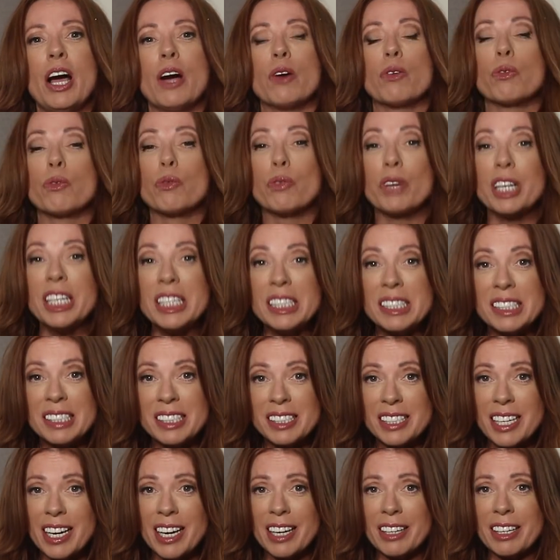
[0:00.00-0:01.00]

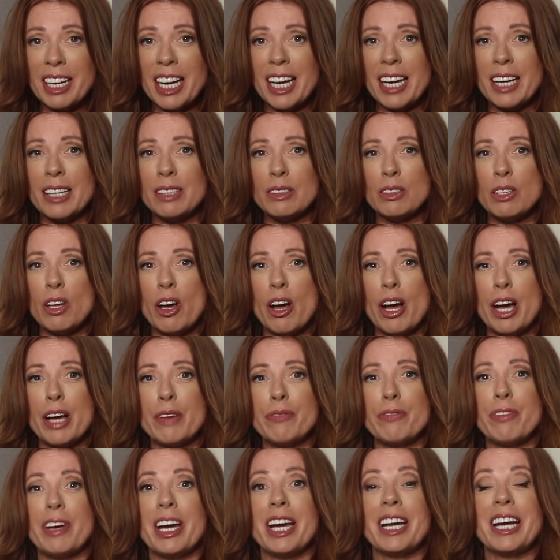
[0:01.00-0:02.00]
restart our
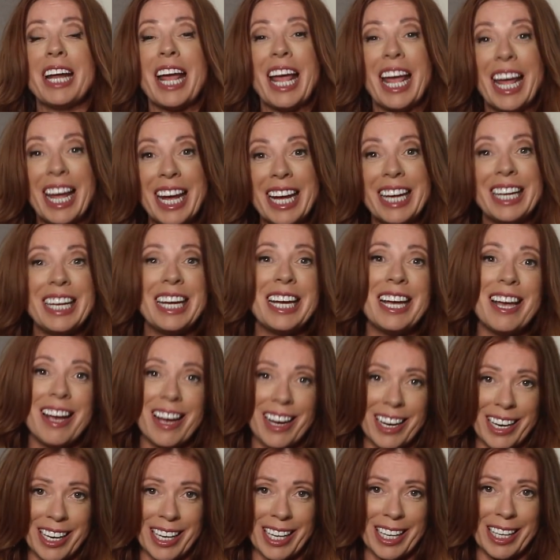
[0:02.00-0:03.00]
life at any
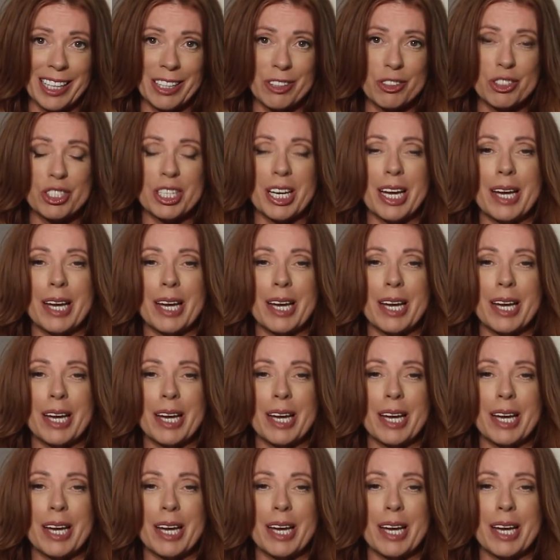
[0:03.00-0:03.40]
age,